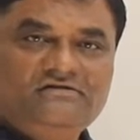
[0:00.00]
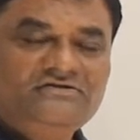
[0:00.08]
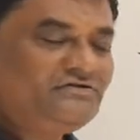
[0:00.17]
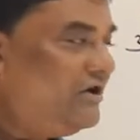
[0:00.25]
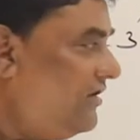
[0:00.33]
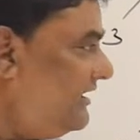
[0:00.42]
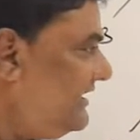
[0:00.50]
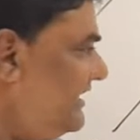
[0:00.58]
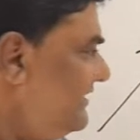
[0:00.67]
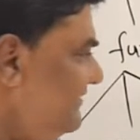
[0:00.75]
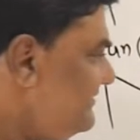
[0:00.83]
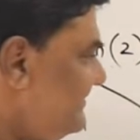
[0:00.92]
So now
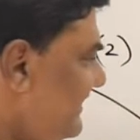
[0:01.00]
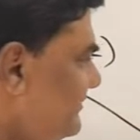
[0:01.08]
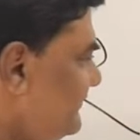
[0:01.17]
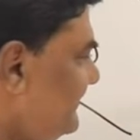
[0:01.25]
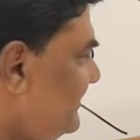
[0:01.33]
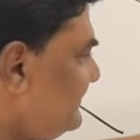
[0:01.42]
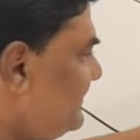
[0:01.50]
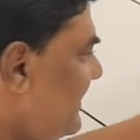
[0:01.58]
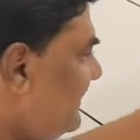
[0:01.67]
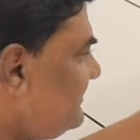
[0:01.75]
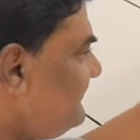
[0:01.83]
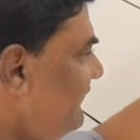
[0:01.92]
again the size of the
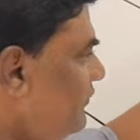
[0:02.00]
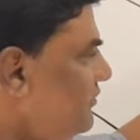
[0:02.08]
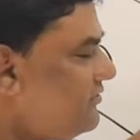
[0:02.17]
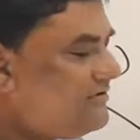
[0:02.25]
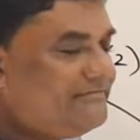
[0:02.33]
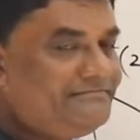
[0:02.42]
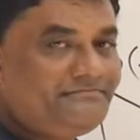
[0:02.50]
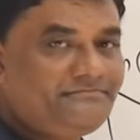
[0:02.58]
stack is 4.